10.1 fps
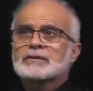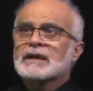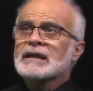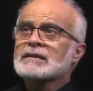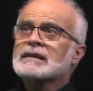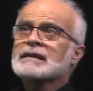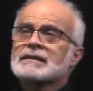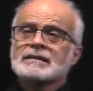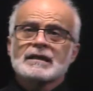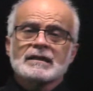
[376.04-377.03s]
to calculate
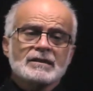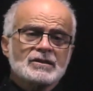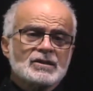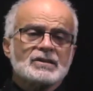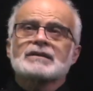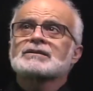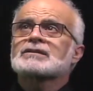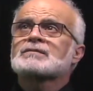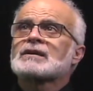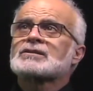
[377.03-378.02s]
the energies I
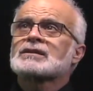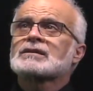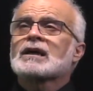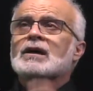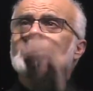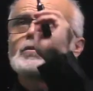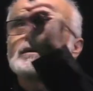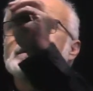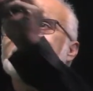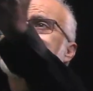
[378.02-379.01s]
just mentioned, we need to